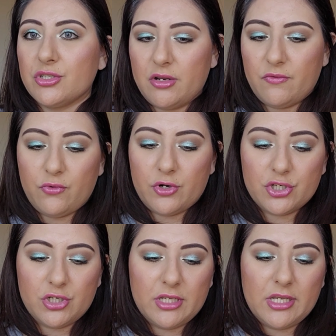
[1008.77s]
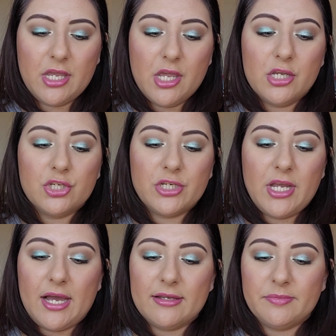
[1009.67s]
unfortunately, she
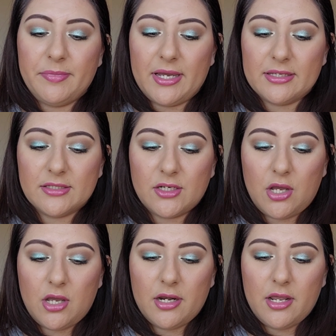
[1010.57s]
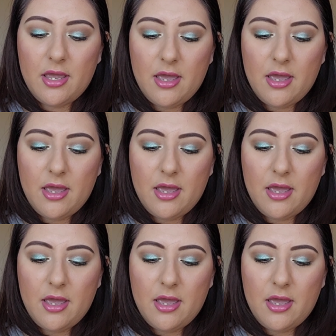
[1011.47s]
has passed on.